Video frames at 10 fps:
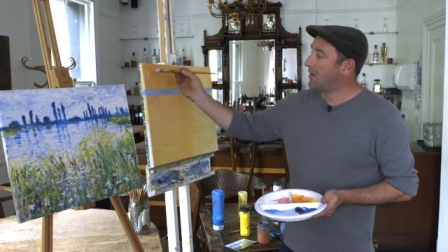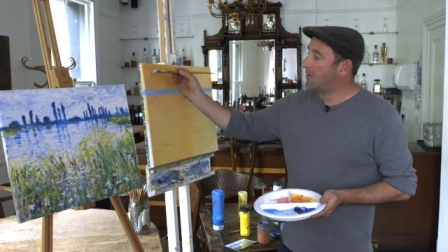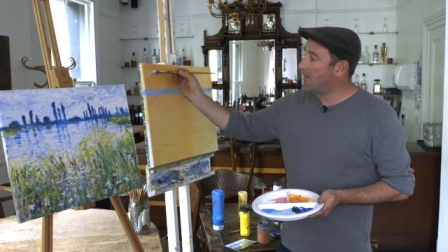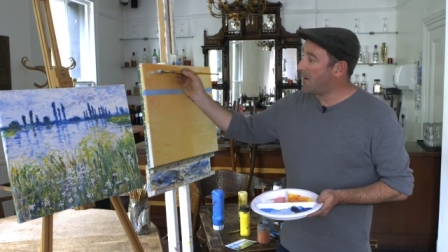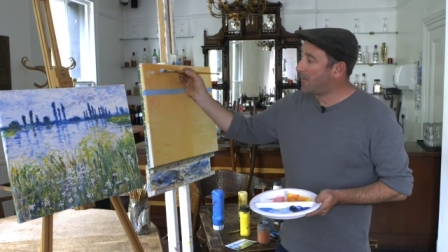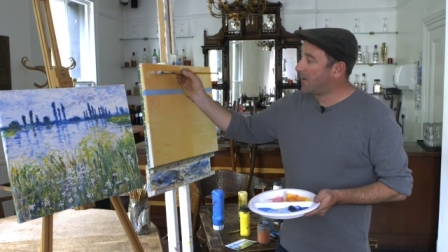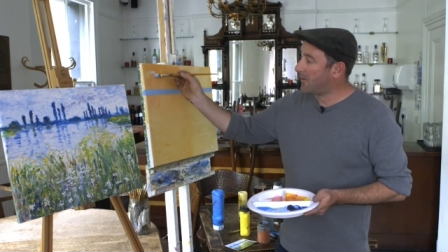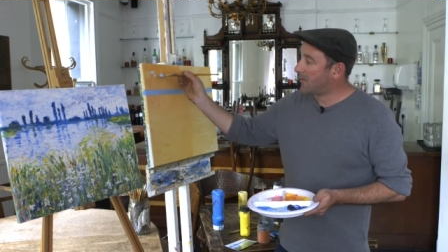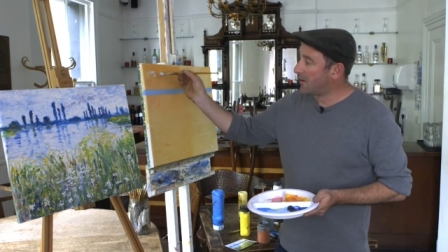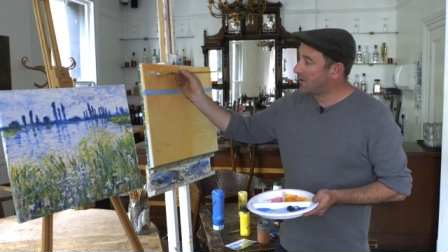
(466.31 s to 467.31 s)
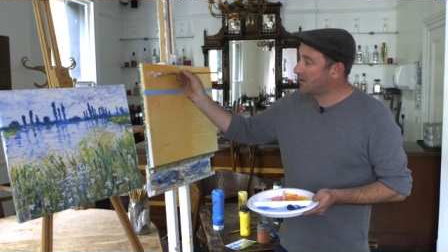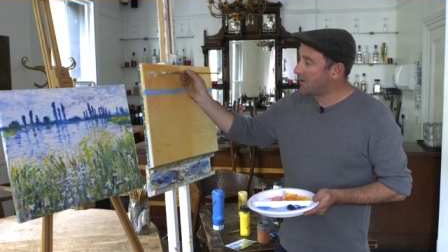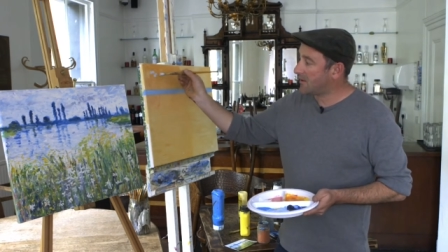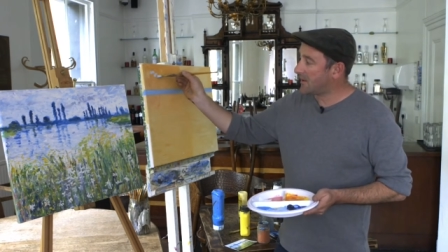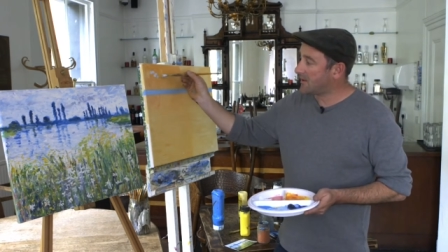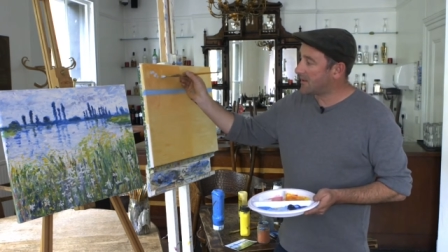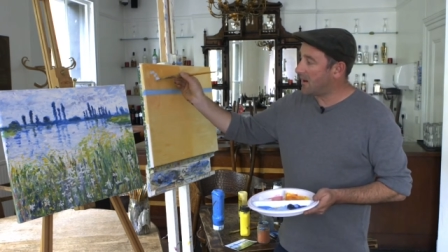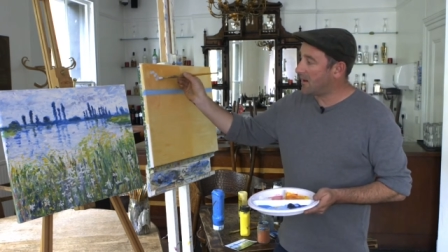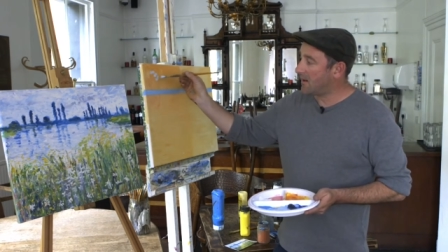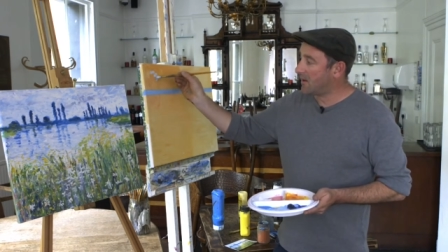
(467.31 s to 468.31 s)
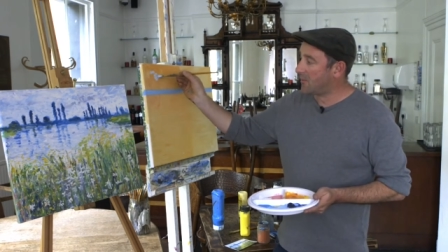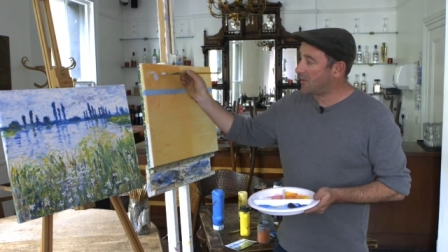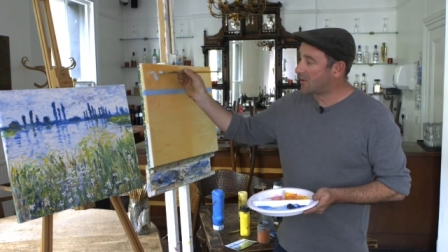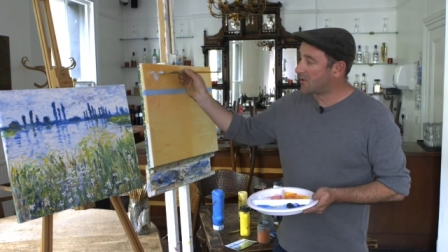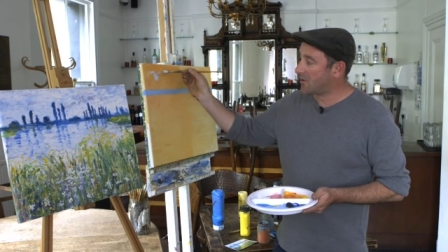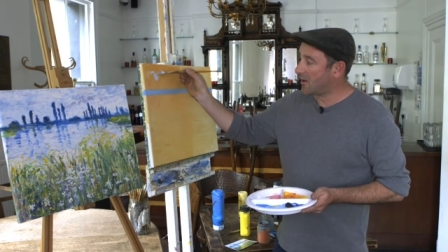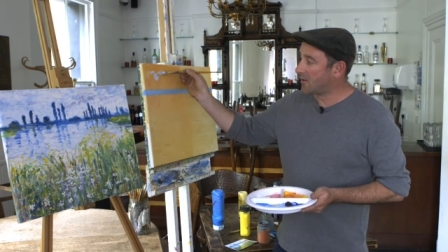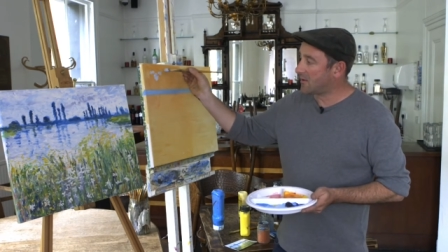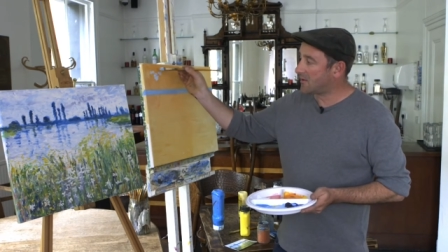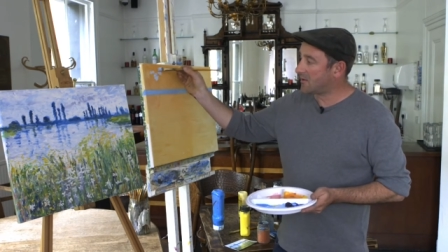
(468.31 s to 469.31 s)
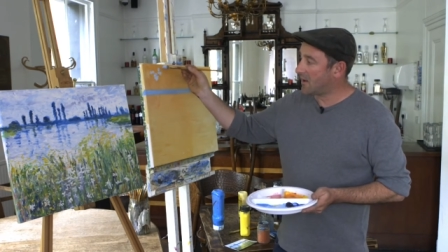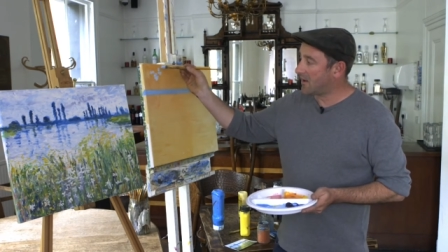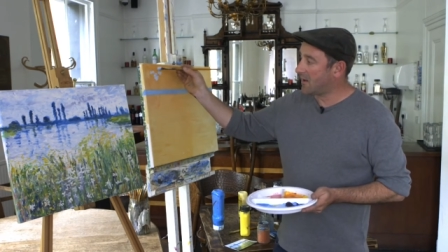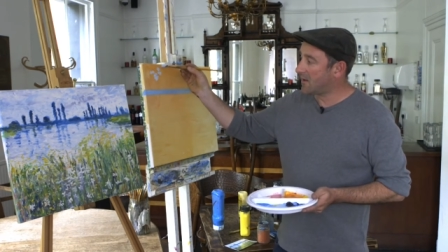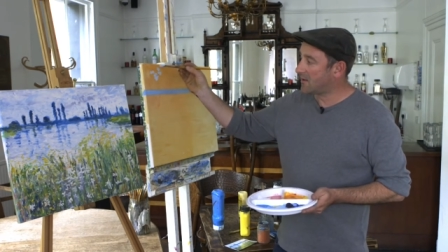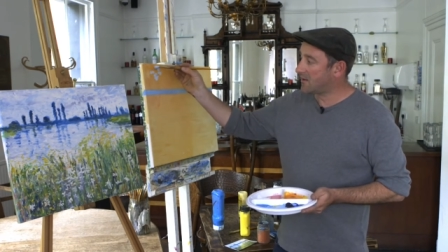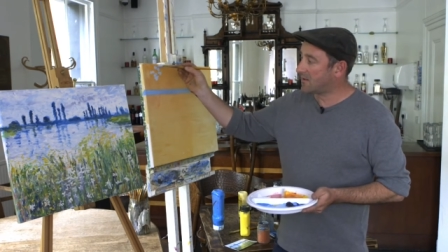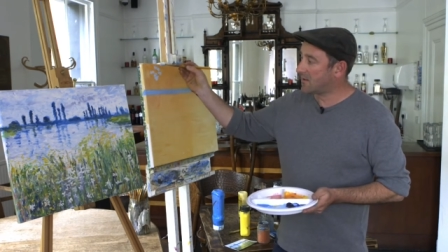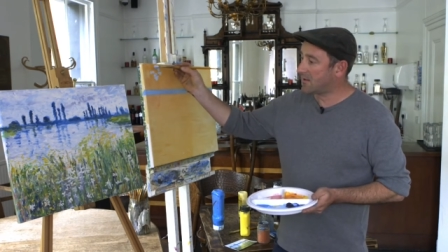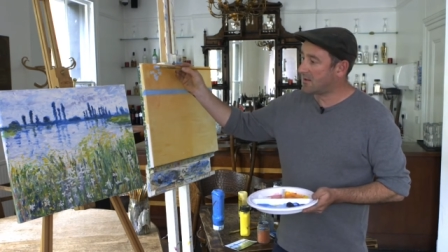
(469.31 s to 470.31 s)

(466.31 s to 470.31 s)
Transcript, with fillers: Remember, we've got to do these tiny little brush strokes like this.